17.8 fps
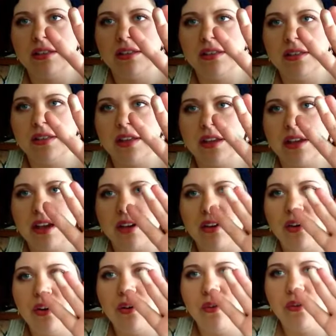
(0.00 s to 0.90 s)
So like, I
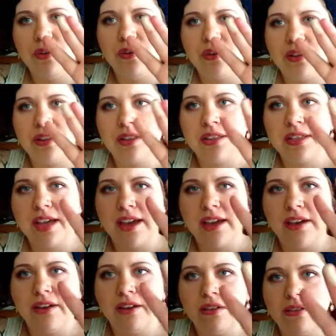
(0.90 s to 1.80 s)
don't know if you can
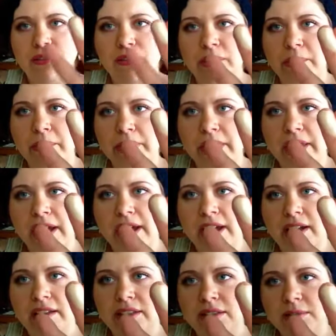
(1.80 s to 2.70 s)
tell from
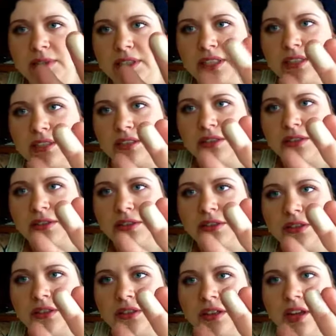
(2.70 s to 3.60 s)
that. Let me get it closer.